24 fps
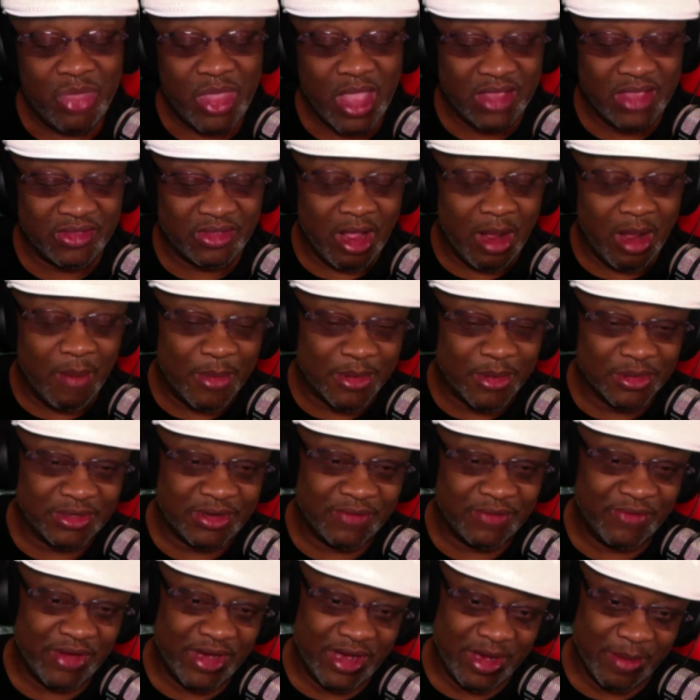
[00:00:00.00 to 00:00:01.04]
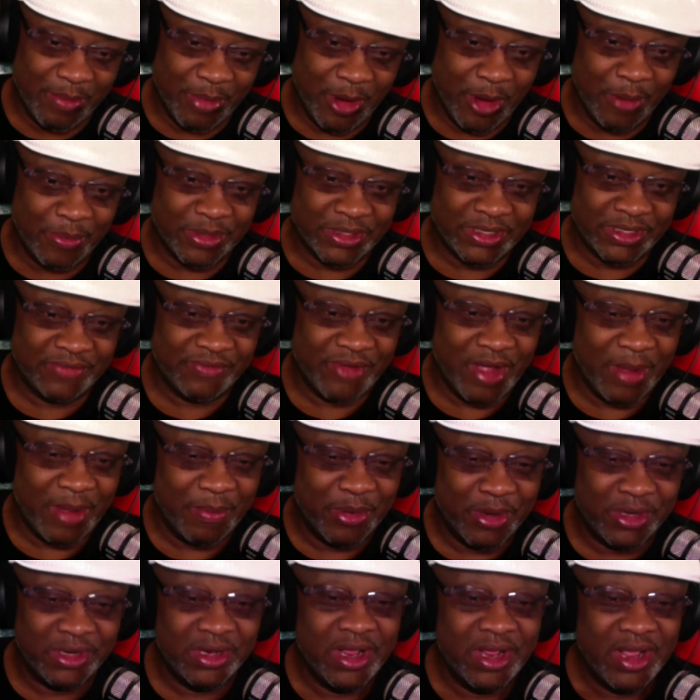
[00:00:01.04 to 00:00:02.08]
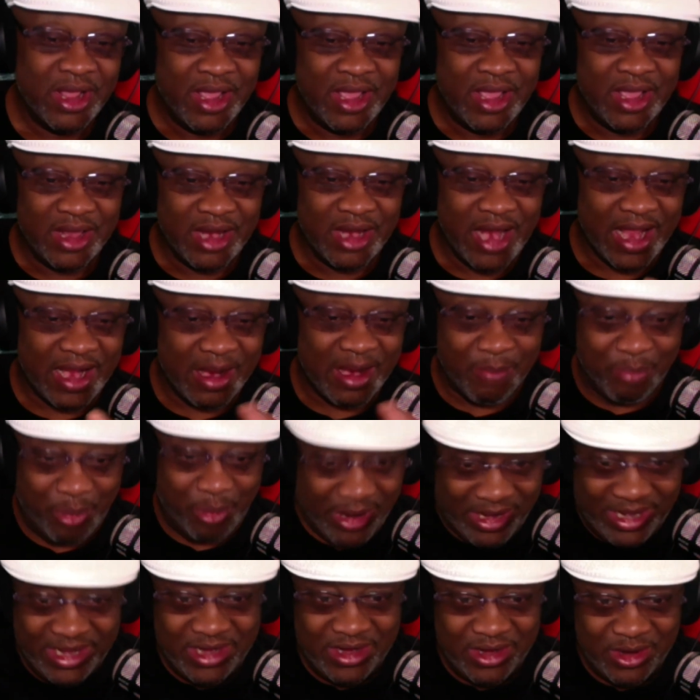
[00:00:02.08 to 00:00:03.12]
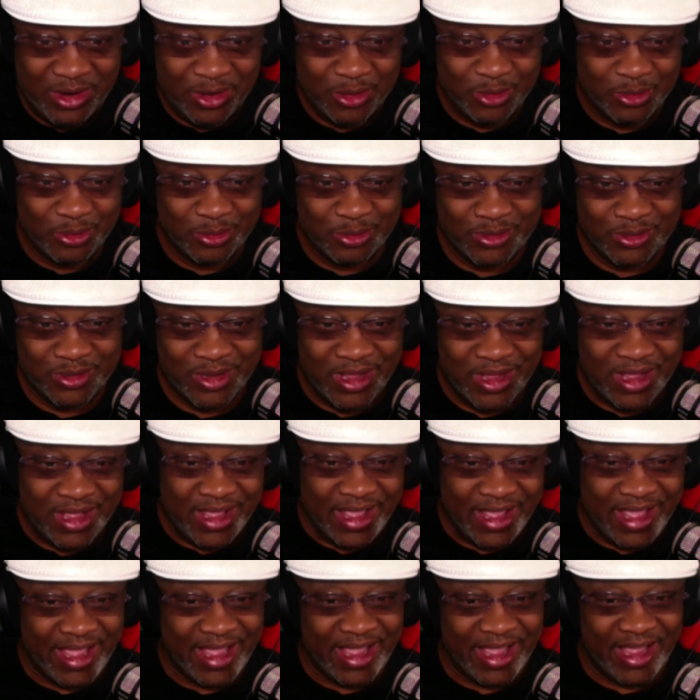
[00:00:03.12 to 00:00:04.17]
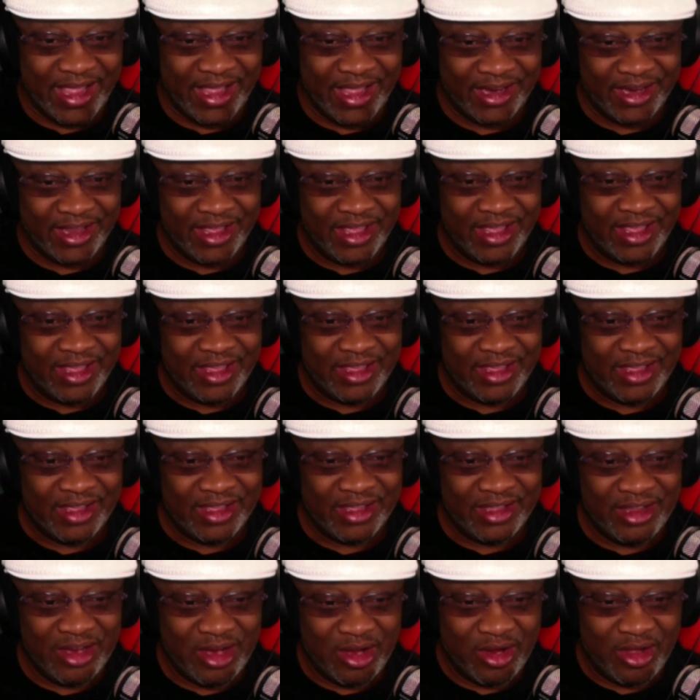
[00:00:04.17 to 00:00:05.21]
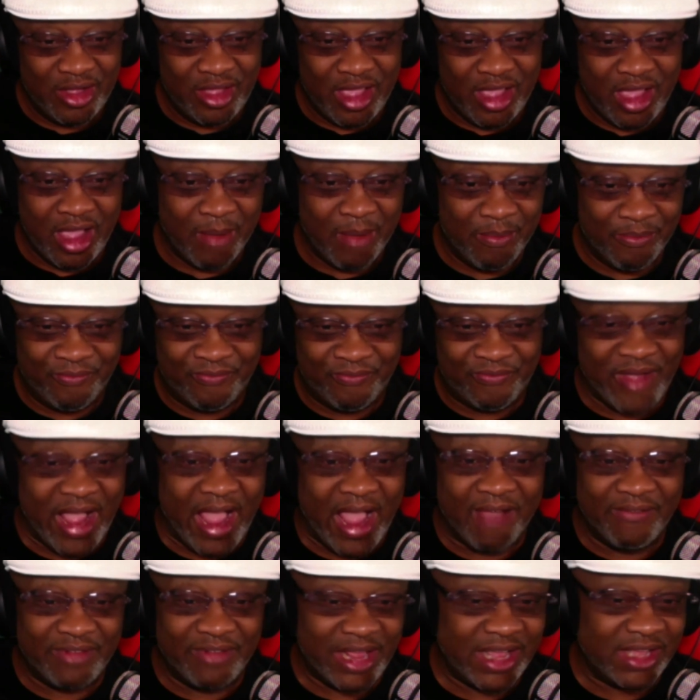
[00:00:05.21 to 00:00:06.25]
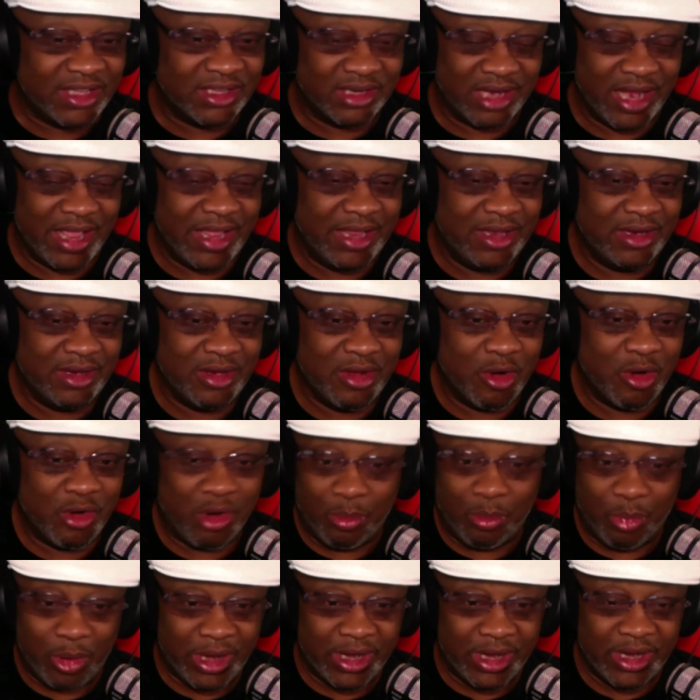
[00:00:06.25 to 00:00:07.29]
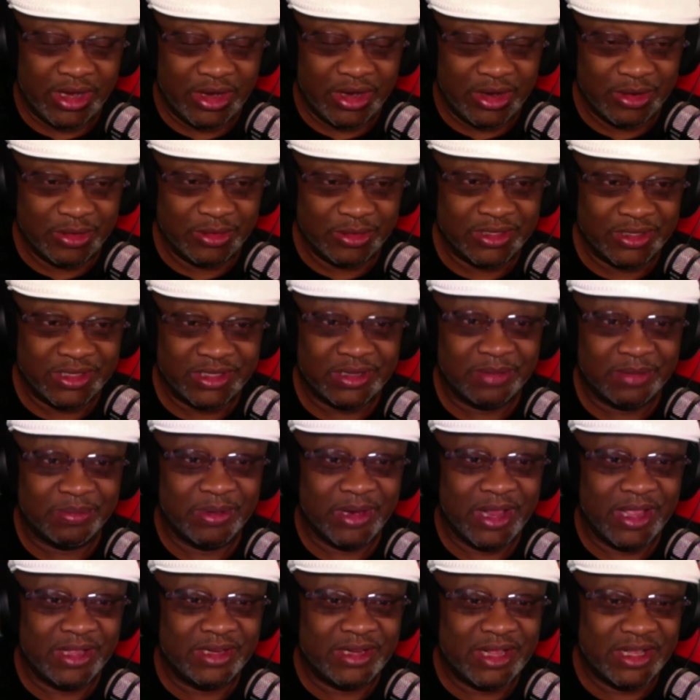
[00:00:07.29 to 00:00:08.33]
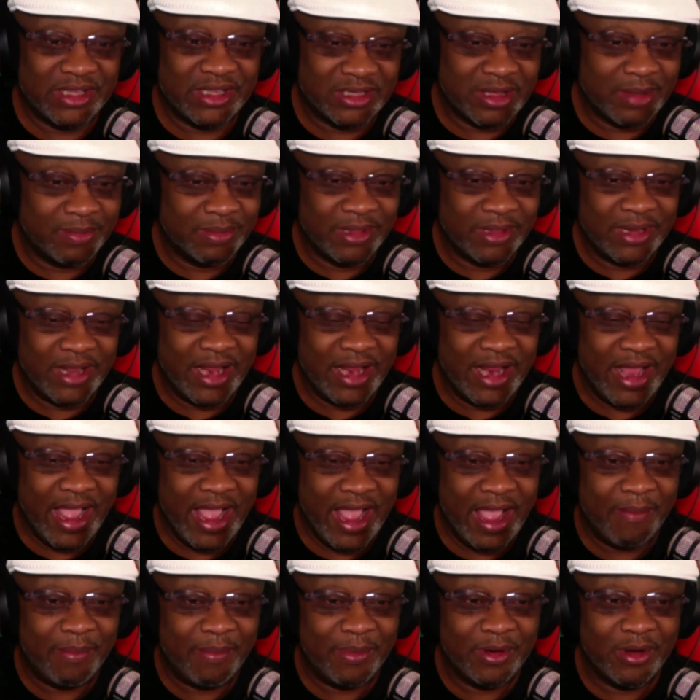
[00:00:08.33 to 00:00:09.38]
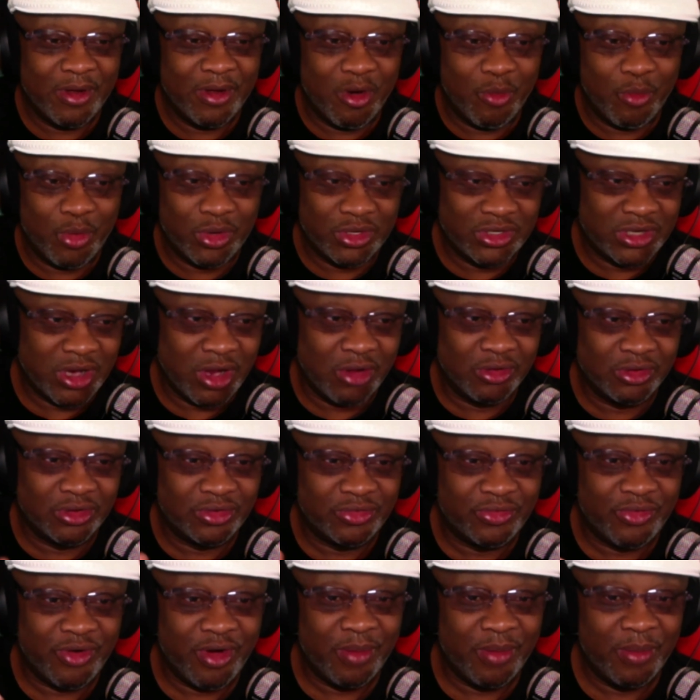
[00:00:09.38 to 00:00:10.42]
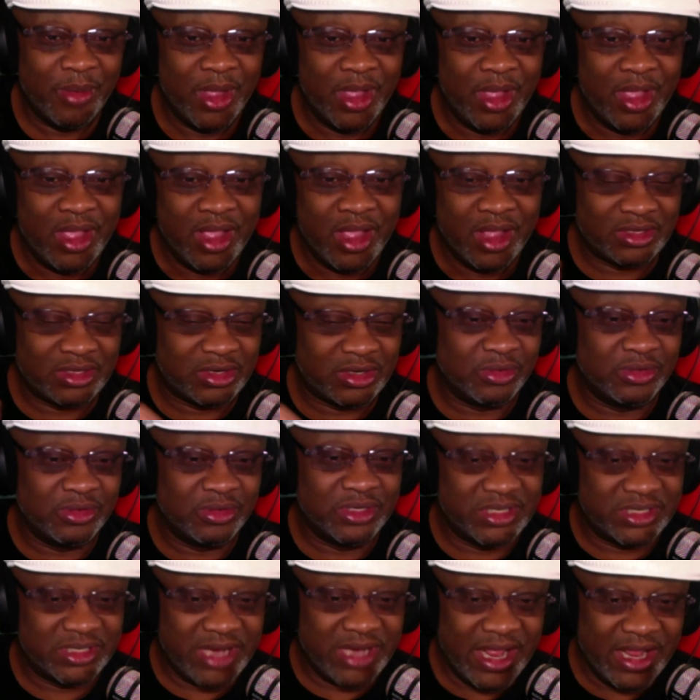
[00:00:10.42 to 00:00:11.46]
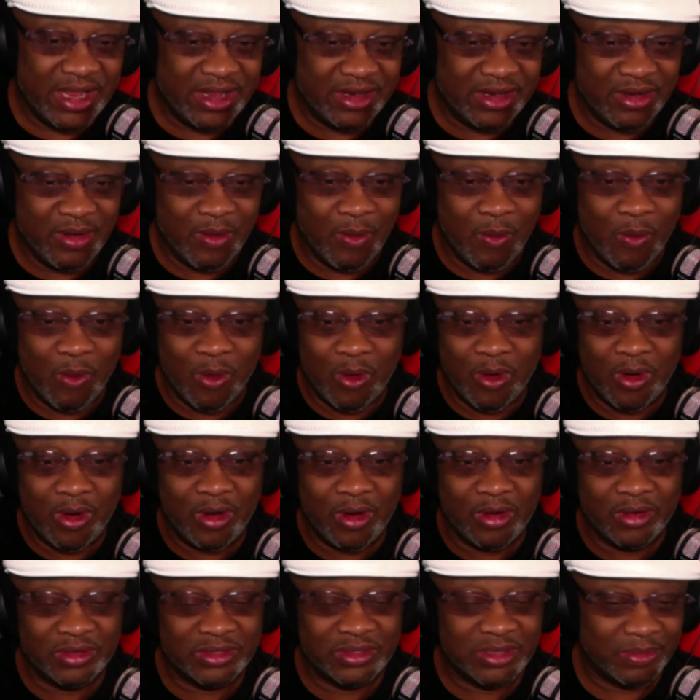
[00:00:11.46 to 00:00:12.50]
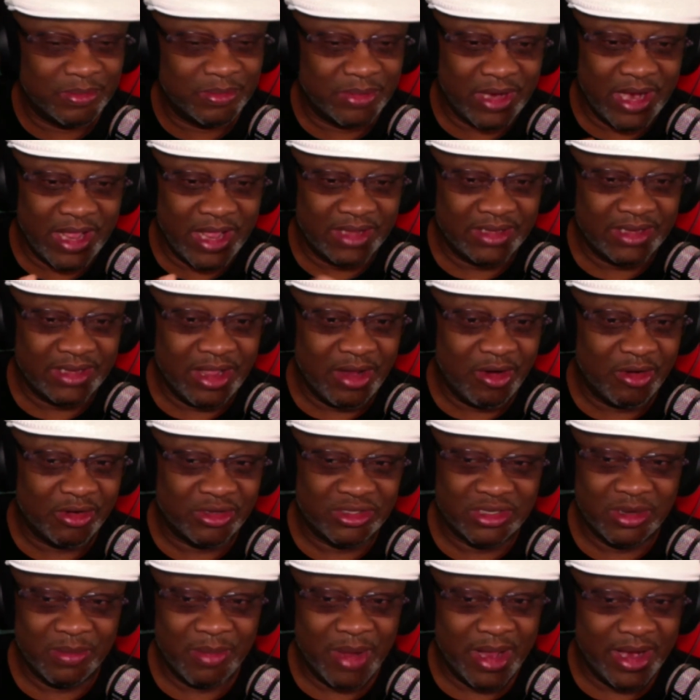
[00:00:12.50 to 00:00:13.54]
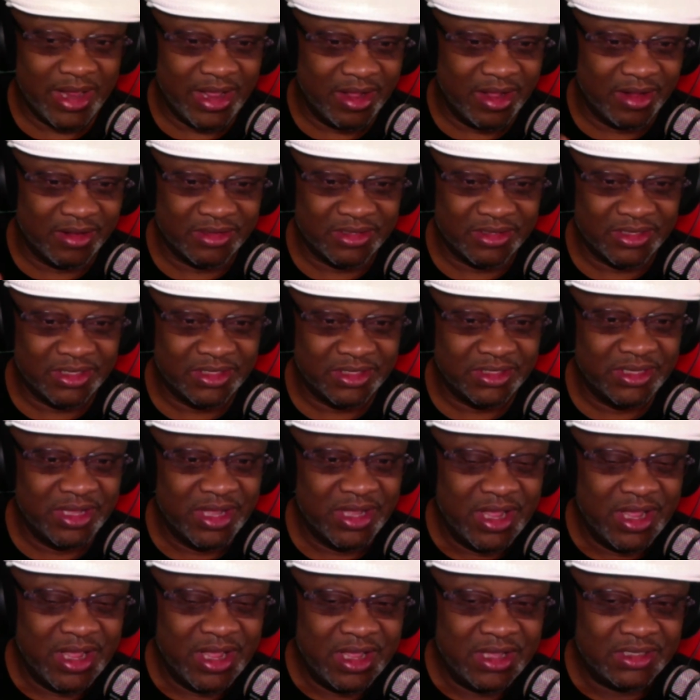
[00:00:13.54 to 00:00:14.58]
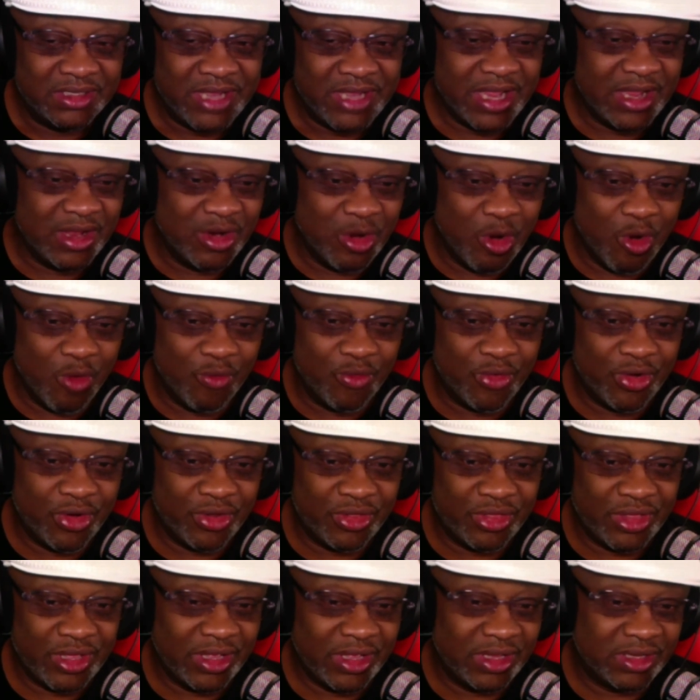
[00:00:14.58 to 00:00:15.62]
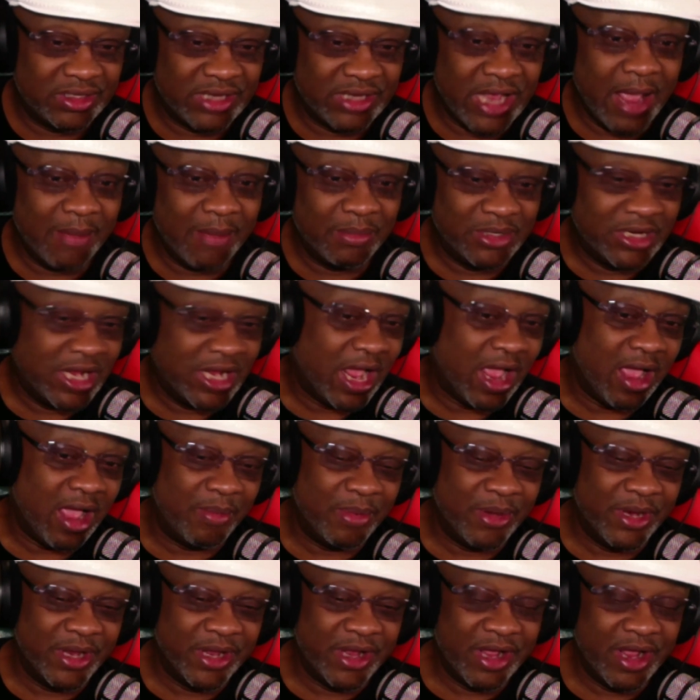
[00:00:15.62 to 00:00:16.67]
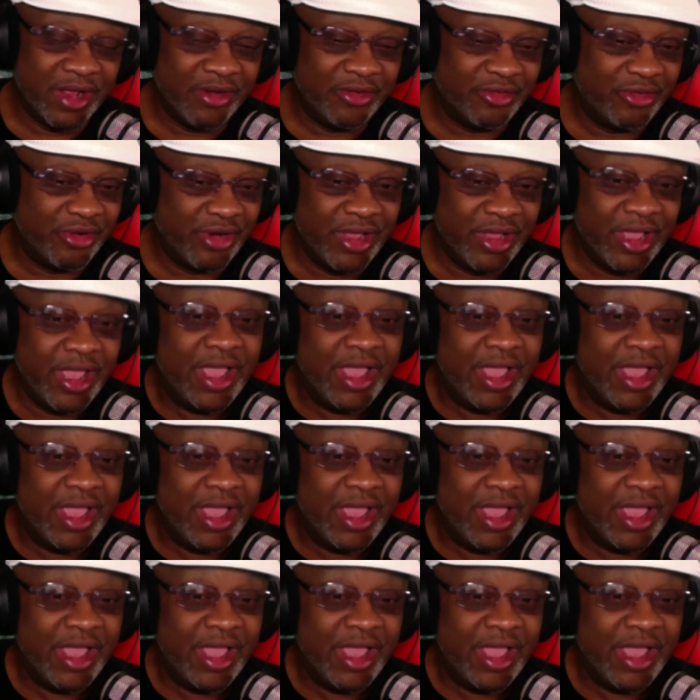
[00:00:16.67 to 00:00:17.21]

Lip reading: it's almost defeating the purpose if I put like a breaking news and, you know, I'm 5 days late on a breaking news or something like that, something that happened or results from a certain state or something like that, or somebody else is taking over the top job in the country.